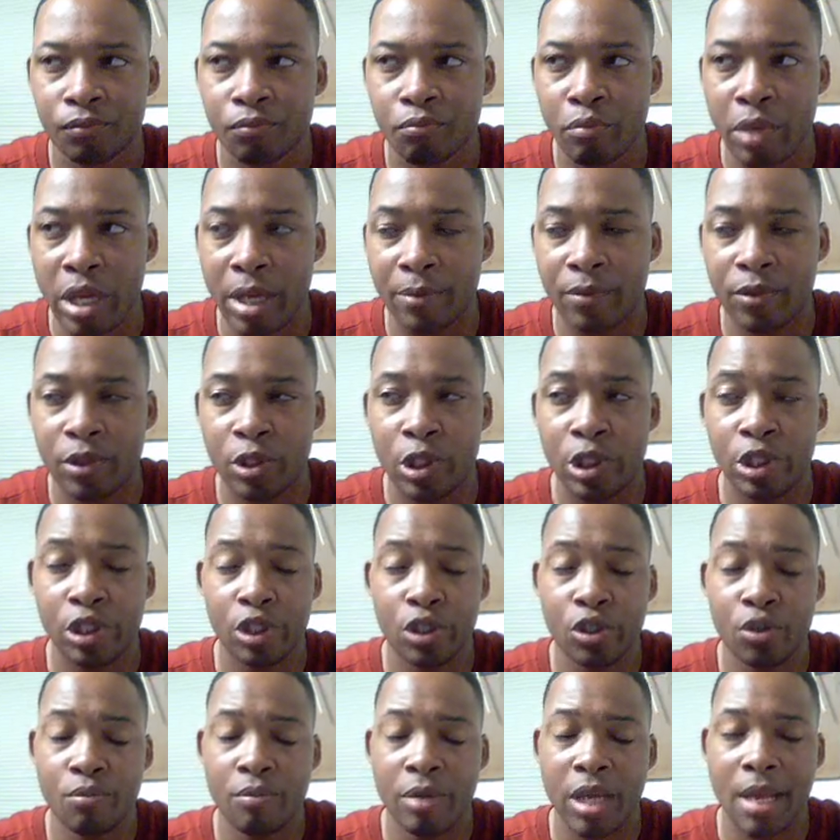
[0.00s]
maybe to
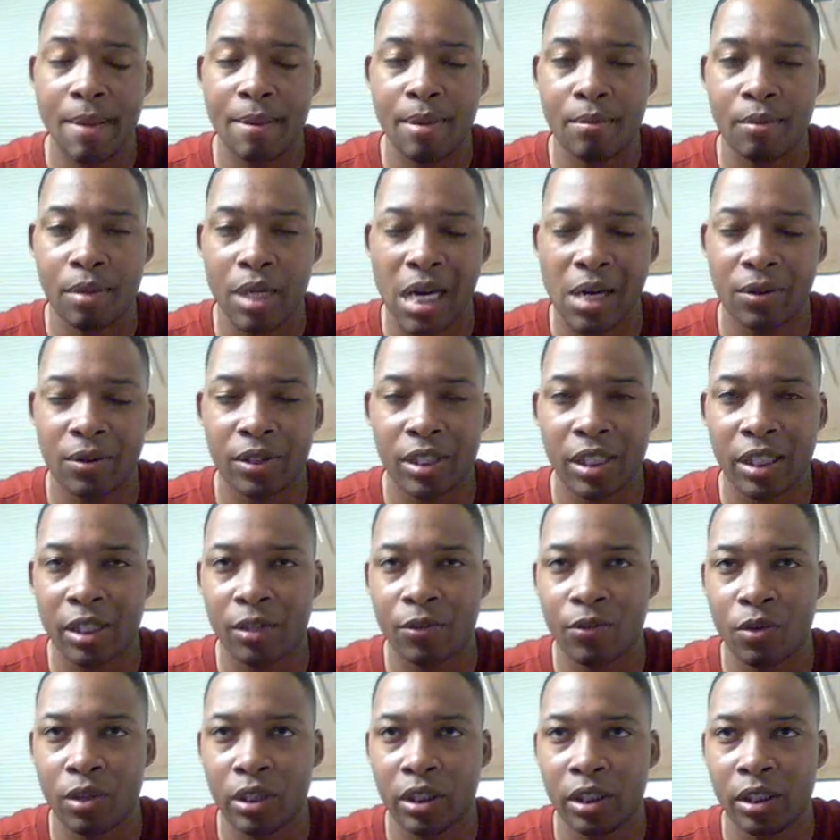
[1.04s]
you maybe, but I don't think it
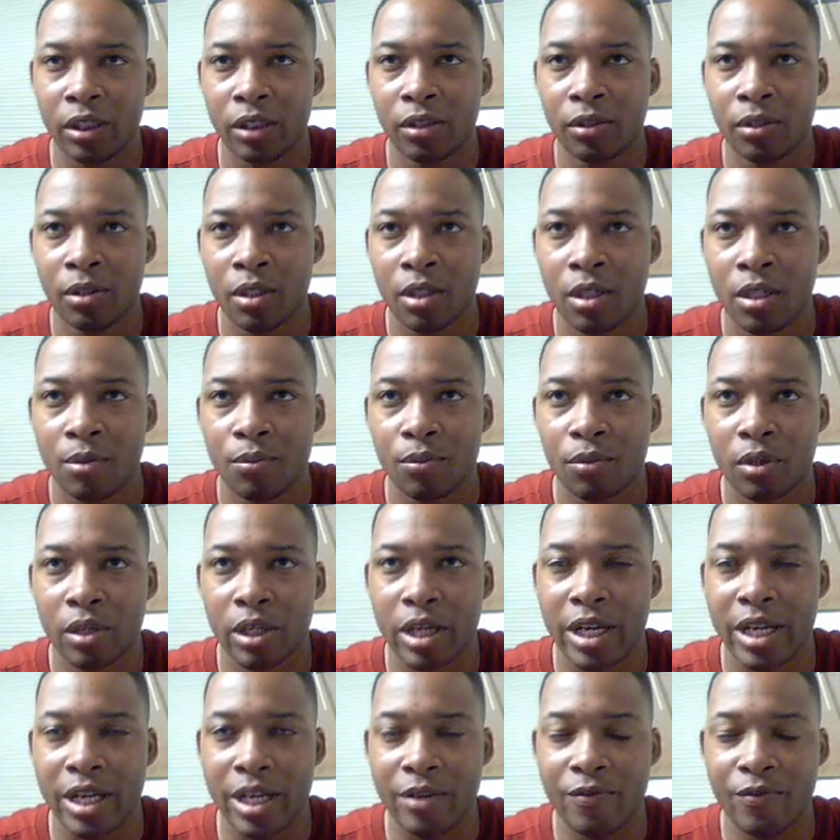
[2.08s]
really
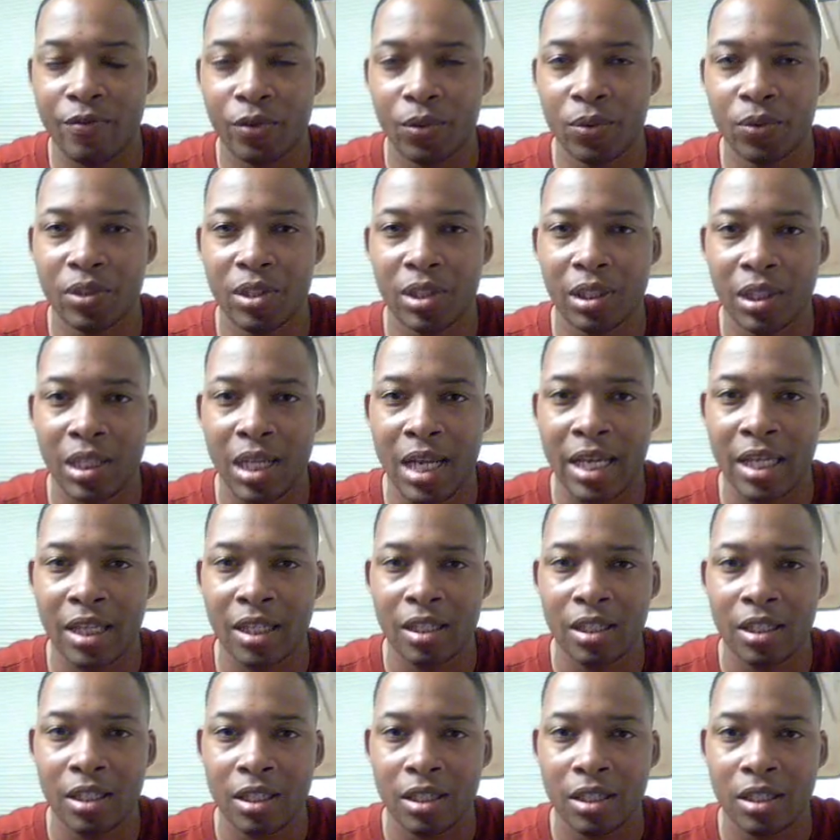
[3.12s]
brought any fruit to light,
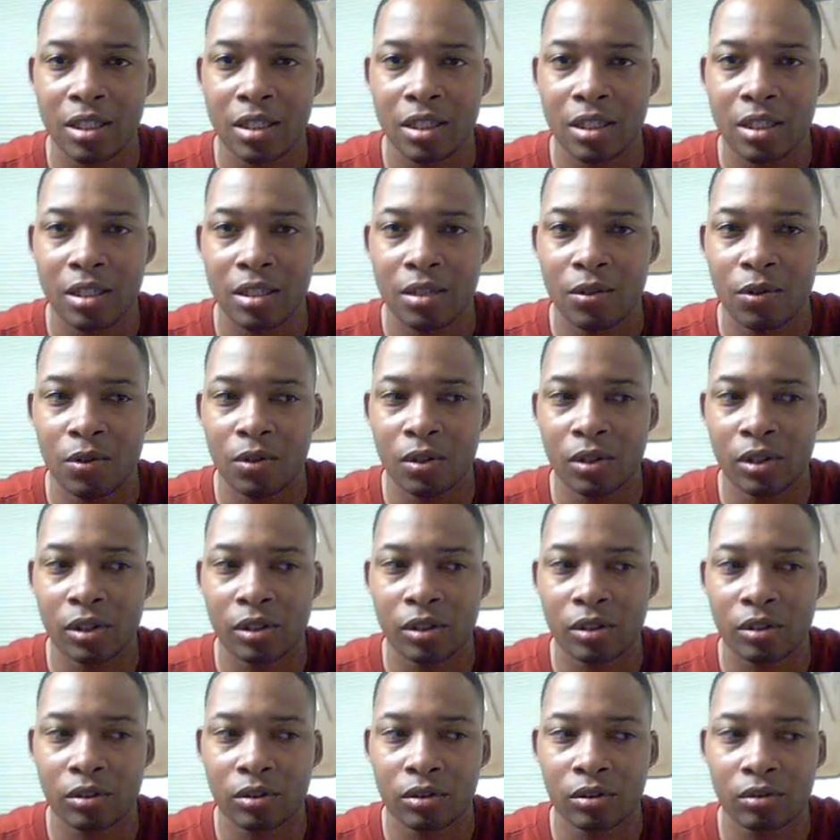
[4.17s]

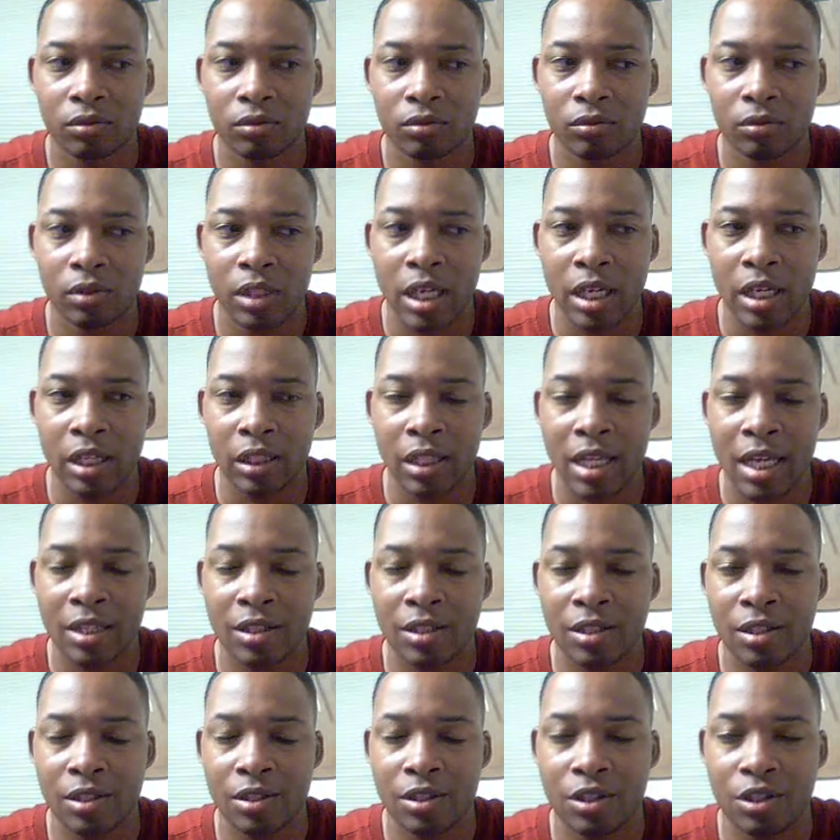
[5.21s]
or any light
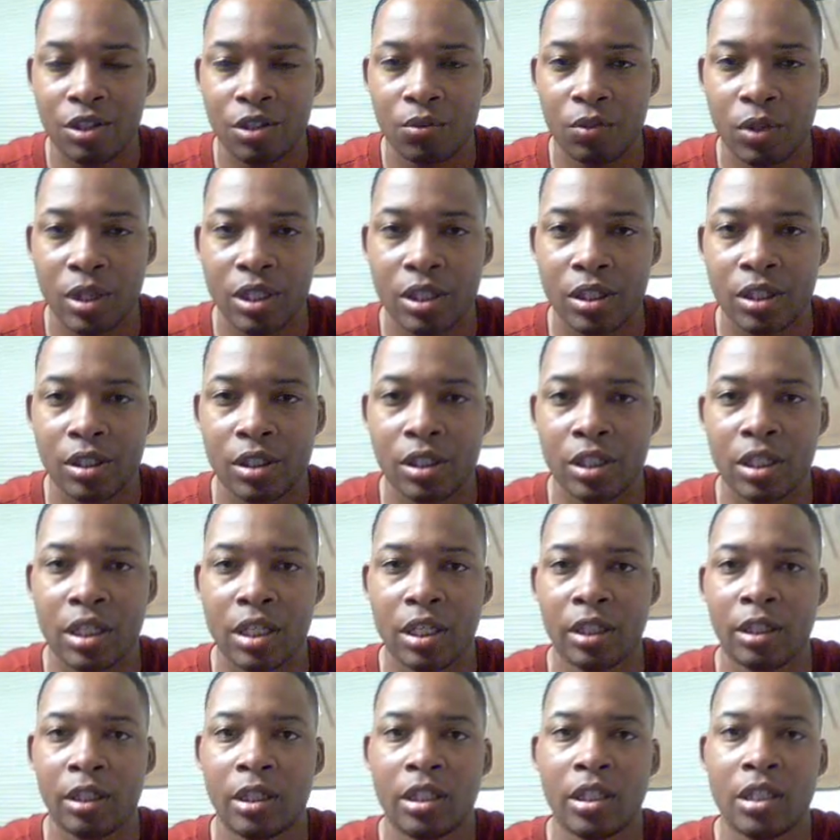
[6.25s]
to the situation than it
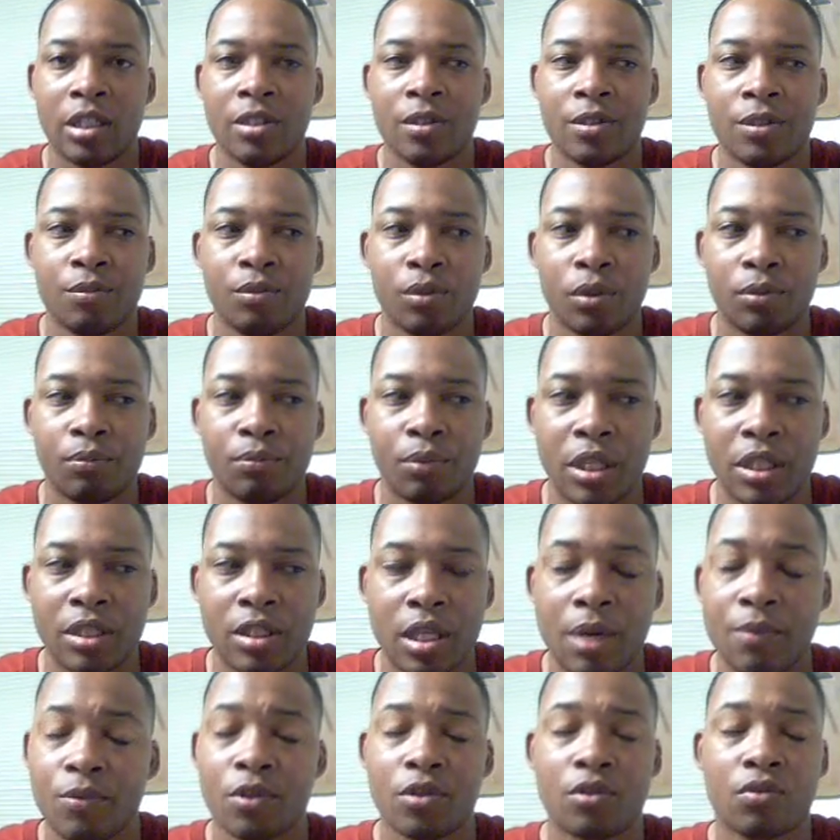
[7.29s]
is. But
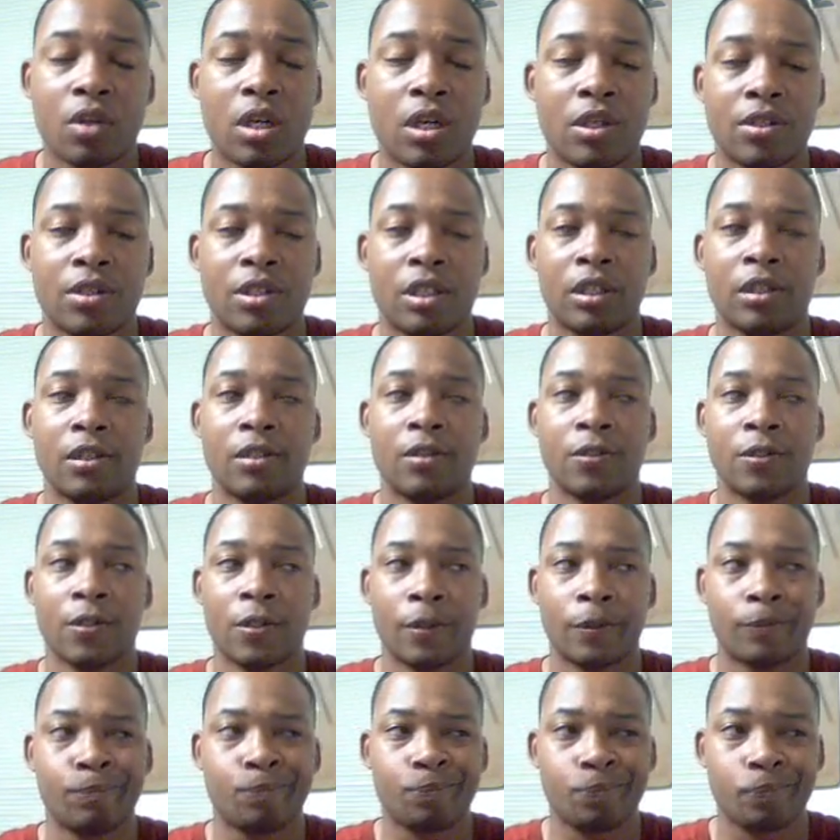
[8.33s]
basically, I'm just trying to say is,
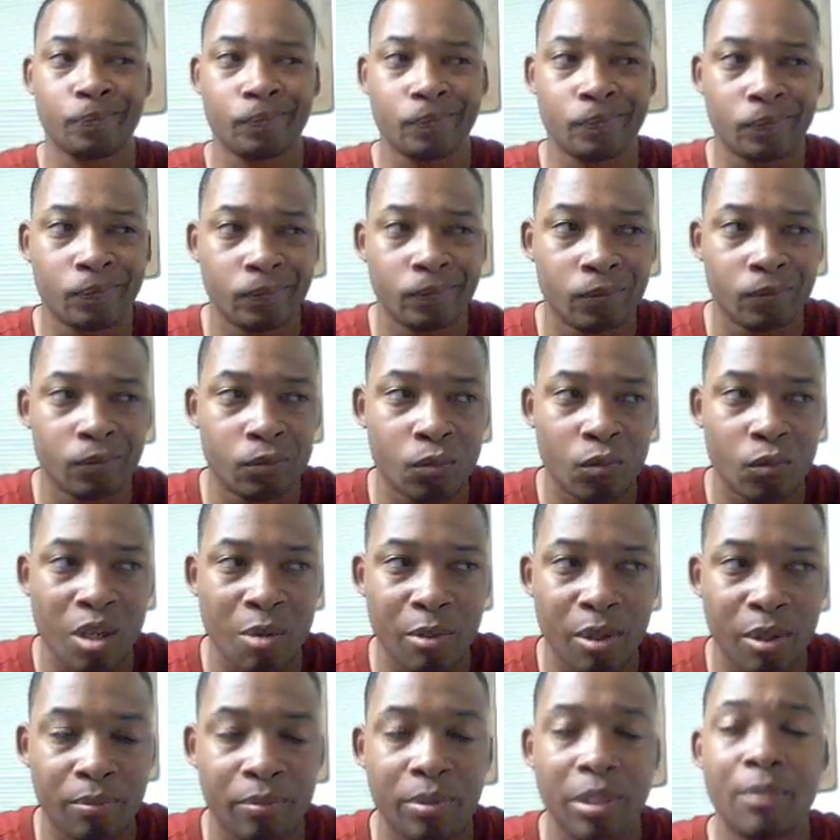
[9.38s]
I
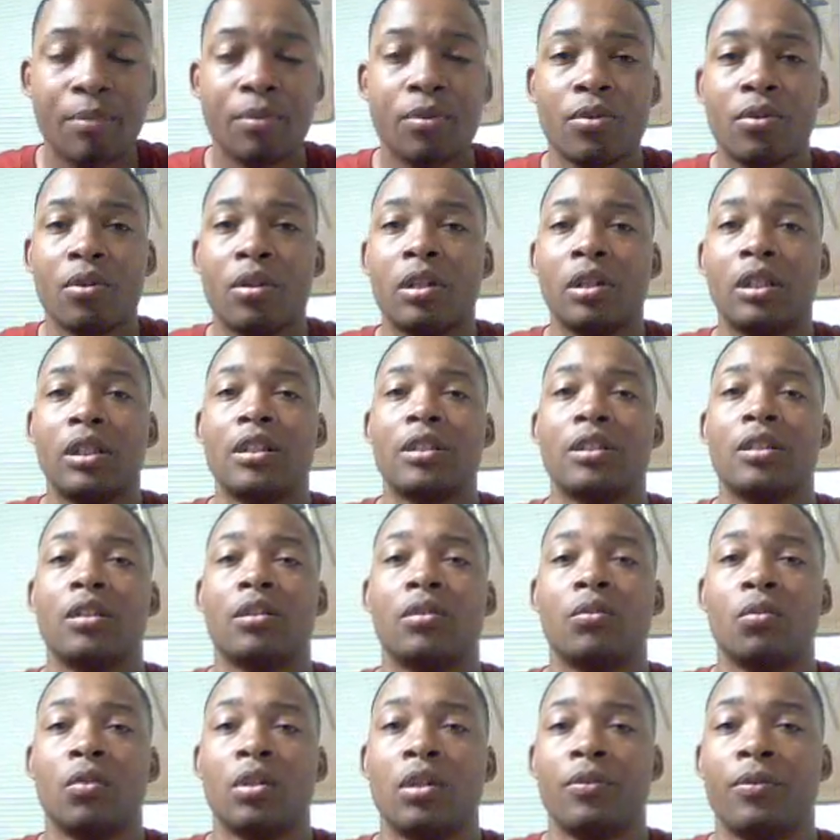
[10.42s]
mean, people's gonna
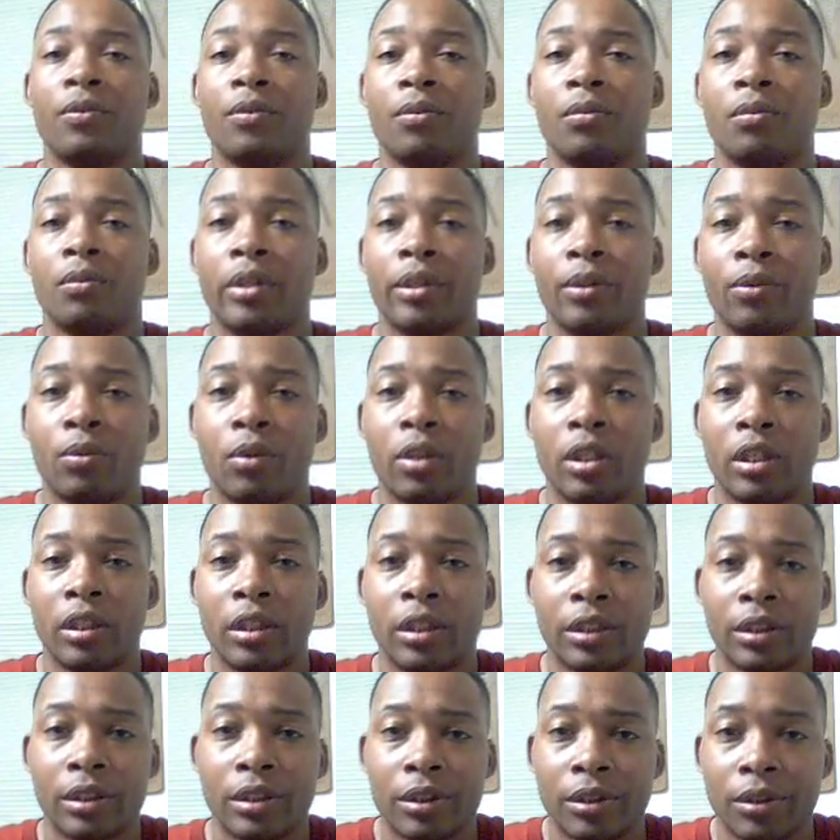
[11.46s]
listen to whatever they want to
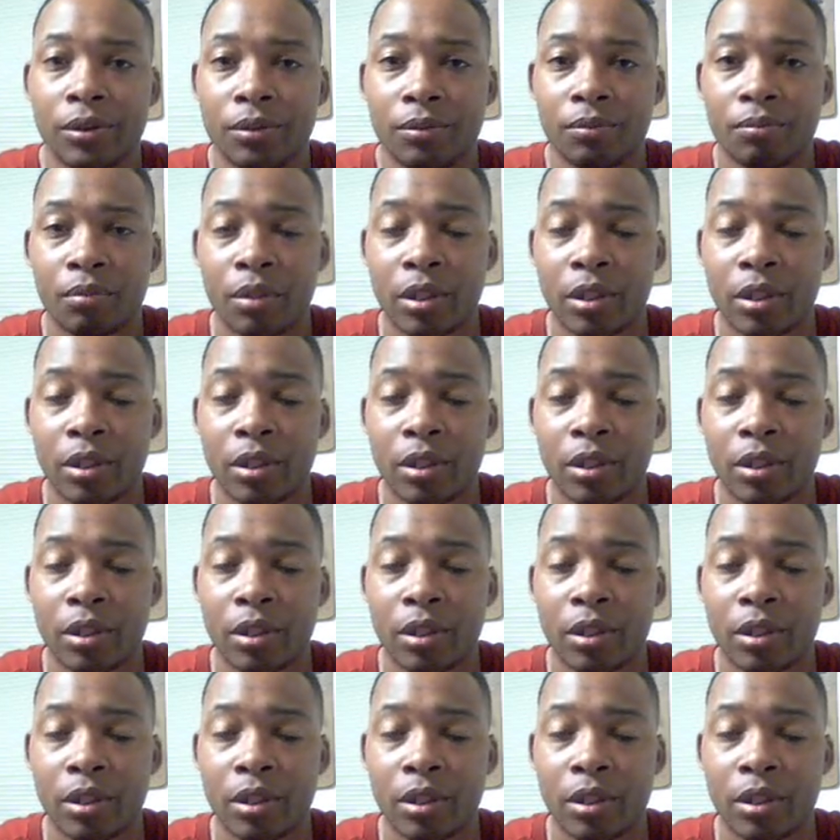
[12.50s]
listen to.